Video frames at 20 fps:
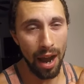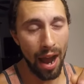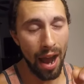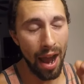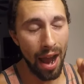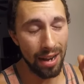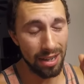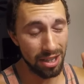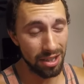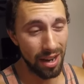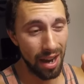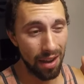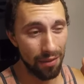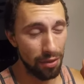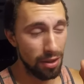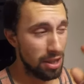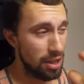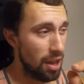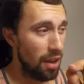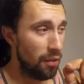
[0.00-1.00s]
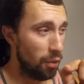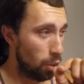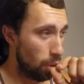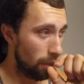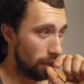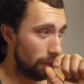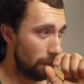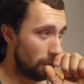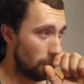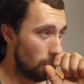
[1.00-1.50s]
I actually have the stuff
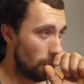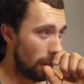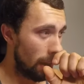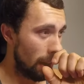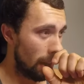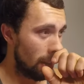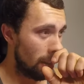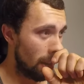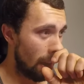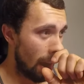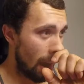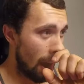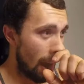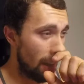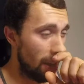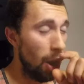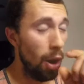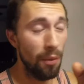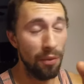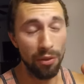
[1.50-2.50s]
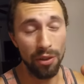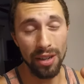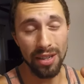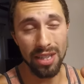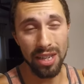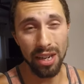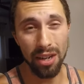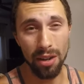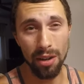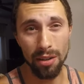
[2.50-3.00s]
ordered for it. And hopefully
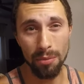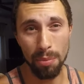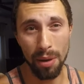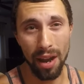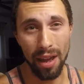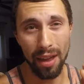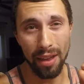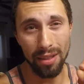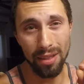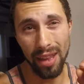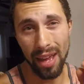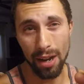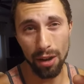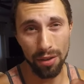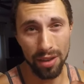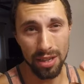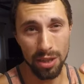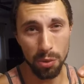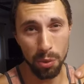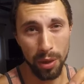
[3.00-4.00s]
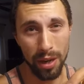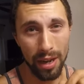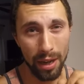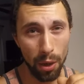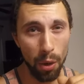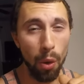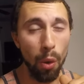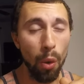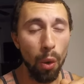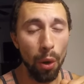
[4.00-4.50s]
it's here by later this
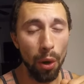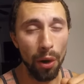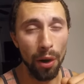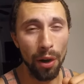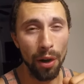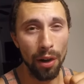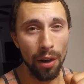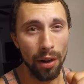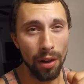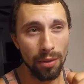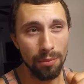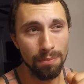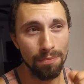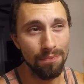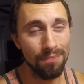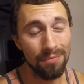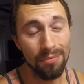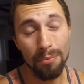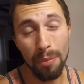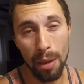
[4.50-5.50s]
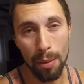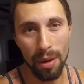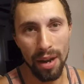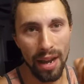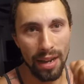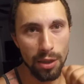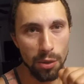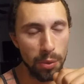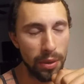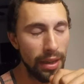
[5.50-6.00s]
week or maybe
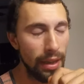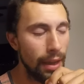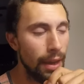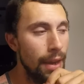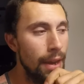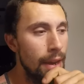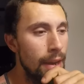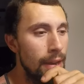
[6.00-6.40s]
next week.